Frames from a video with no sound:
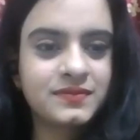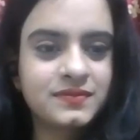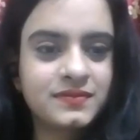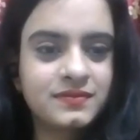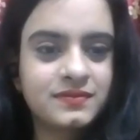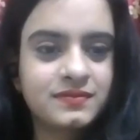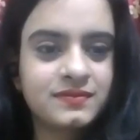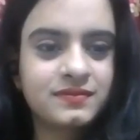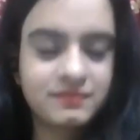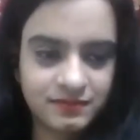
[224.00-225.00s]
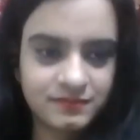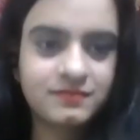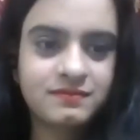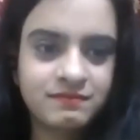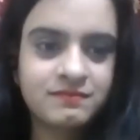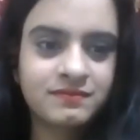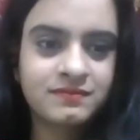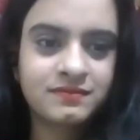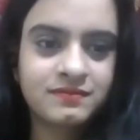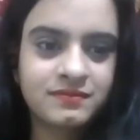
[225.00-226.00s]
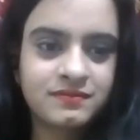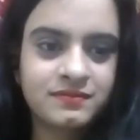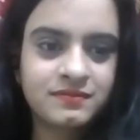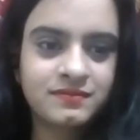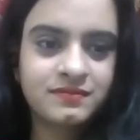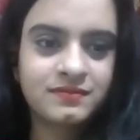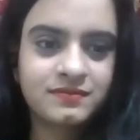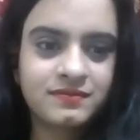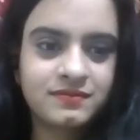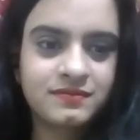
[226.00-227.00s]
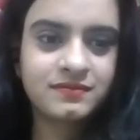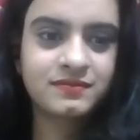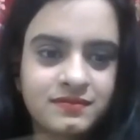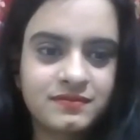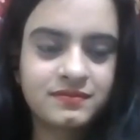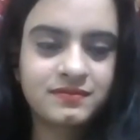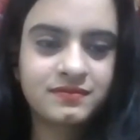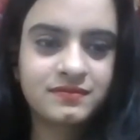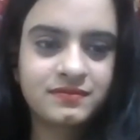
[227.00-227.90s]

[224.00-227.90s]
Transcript: This person isn't speaking.